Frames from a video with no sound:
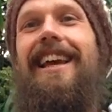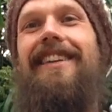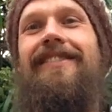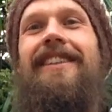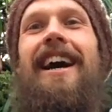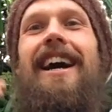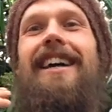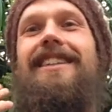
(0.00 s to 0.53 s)

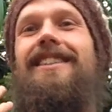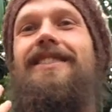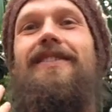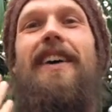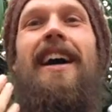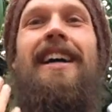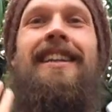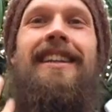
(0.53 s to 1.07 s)
If not, just
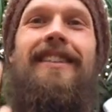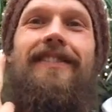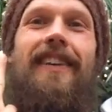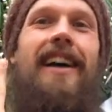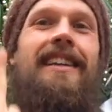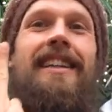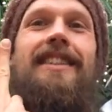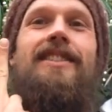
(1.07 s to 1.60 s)
find
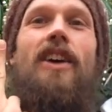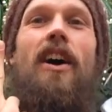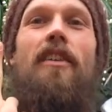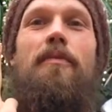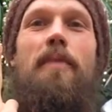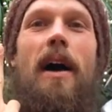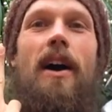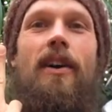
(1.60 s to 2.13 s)
the
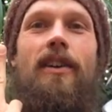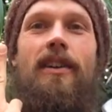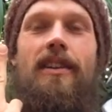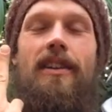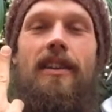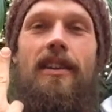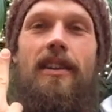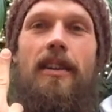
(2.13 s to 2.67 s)
soft palate
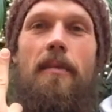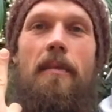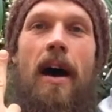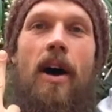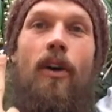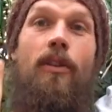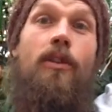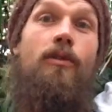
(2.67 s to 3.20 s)
of the
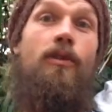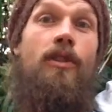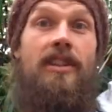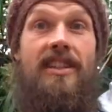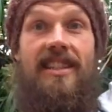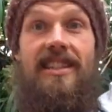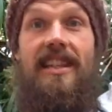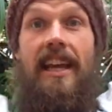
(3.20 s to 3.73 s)
mouth and really
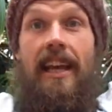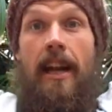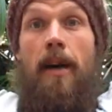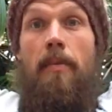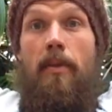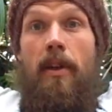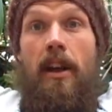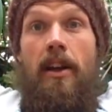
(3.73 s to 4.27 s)
stick it
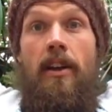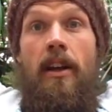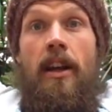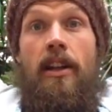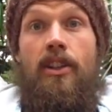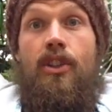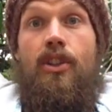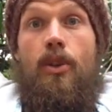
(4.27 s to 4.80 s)
up there.
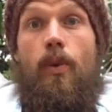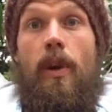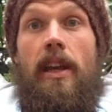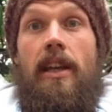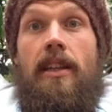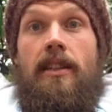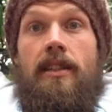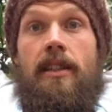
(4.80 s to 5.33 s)

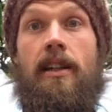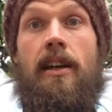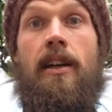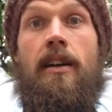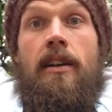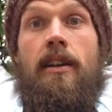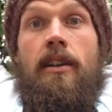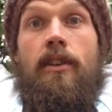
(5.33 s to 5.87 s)
Squeeze
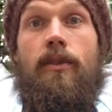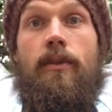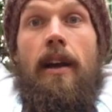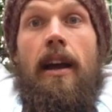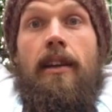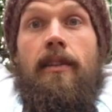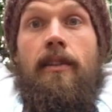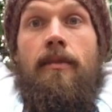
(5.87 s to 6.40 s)
the
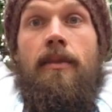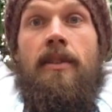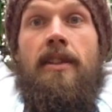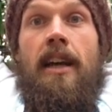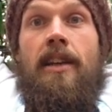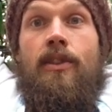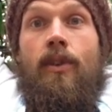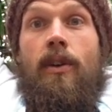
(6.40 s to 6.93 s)
rectum, the
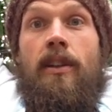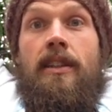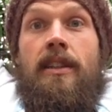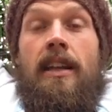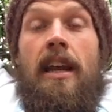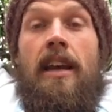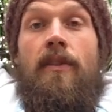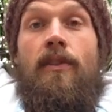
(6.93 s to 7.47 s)
sex organs,
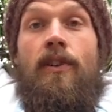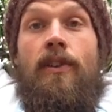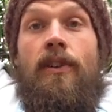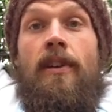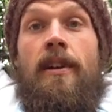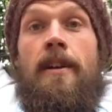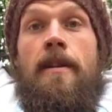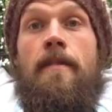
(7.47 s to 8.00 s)
the
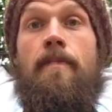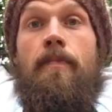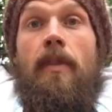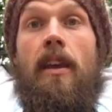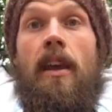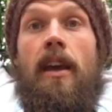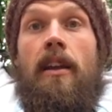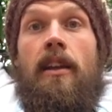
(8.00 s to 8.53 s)
navel,
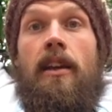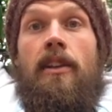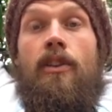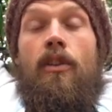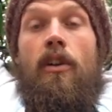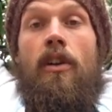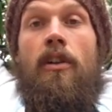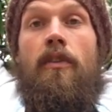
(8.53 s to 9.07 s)
and
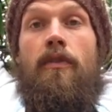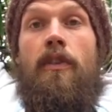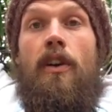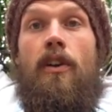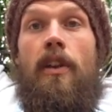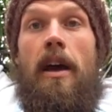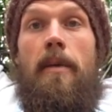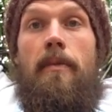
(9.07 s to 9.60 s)
you're gonna
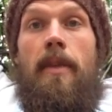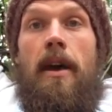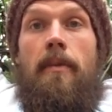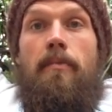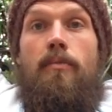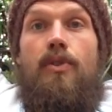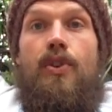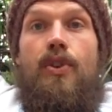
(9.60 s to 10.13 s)
feel that
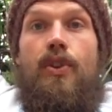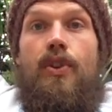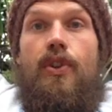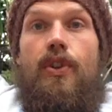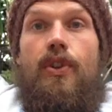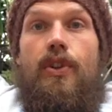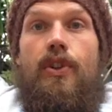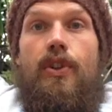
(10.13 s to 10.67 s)

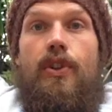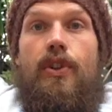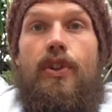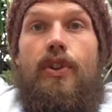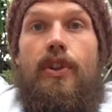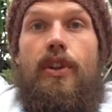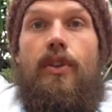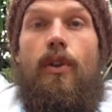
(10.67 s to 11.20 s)

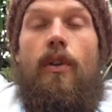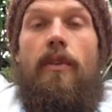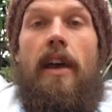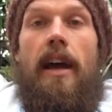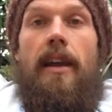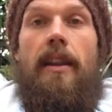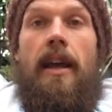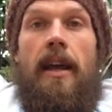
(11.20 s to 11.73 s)
sort
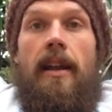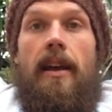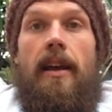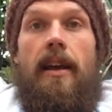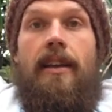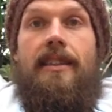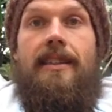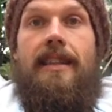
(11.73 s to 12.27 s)
of that
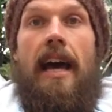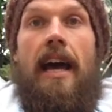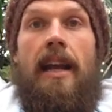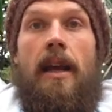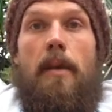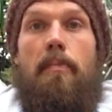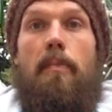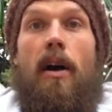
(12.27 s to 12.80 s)

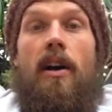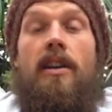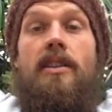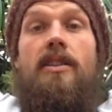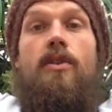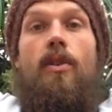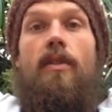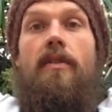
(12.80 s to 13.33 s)
ecstatic
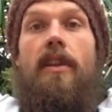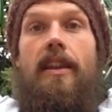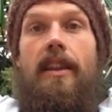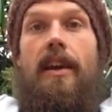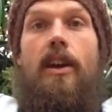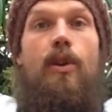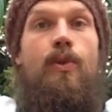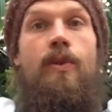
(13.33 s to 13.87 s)
buzz, sort of like
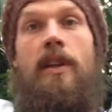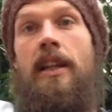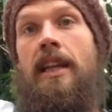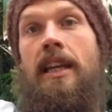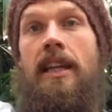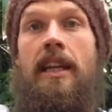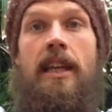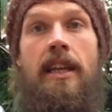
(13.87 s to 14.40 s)
that
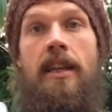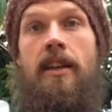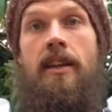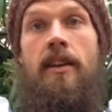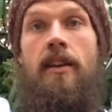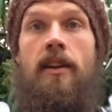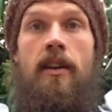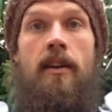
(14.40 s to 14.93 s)
Kundalini
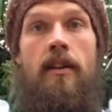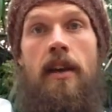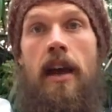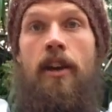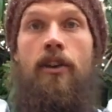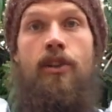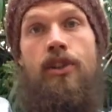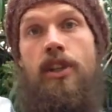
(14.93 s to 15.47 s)

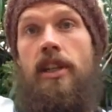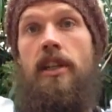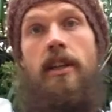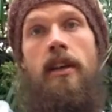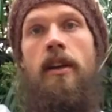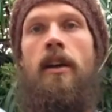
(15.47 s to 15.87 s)
energy.